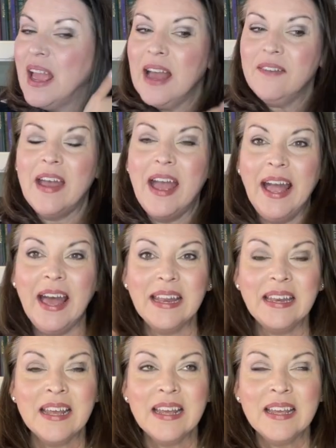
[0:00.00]
have had
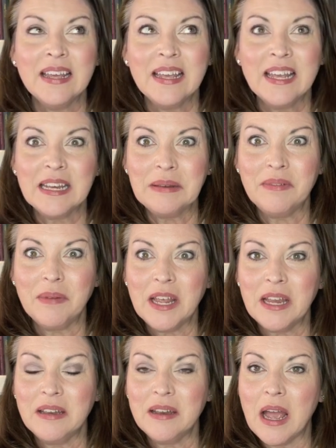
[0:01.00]

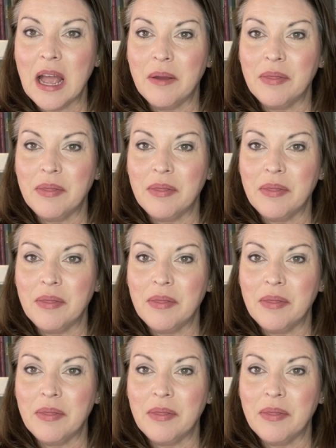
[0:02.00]
in